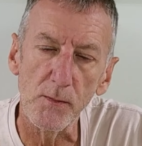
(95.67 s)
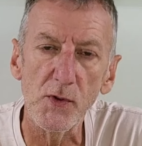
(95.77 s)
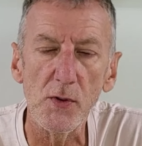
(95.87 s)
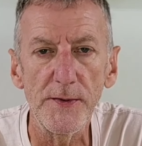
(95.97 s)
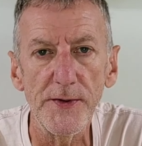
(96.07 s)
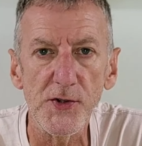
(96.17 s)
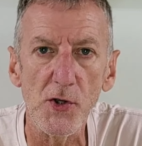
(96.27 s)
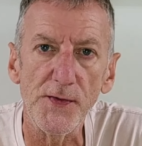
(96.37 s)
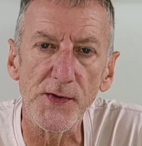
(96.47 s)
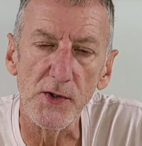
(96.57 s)
Some of the
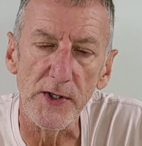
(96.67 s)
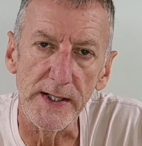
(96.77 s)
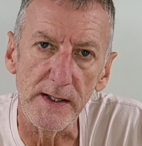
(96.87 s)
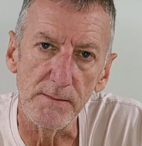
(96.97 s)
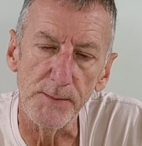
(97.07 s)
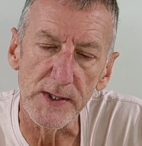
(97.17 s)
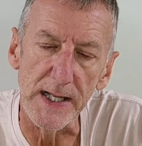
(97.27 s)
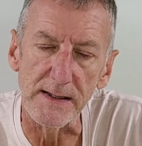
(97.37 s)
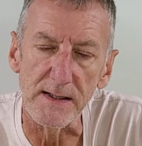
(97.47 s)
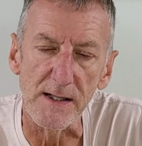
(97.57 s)
soft screen
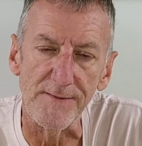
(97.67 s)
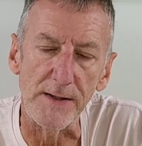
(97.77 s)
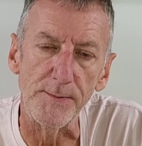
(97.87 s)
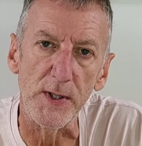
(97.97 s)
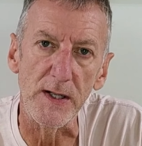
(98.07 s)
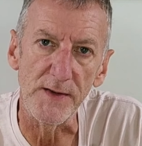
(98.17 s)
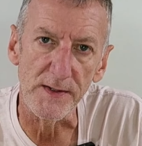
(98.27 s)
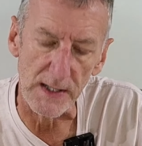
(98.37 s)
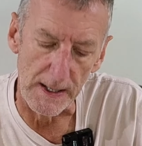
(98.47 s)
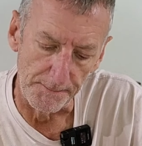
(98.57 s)
protectors that I've had
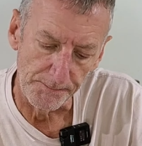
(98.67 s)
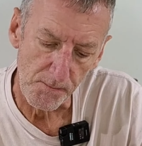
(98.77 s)
previously,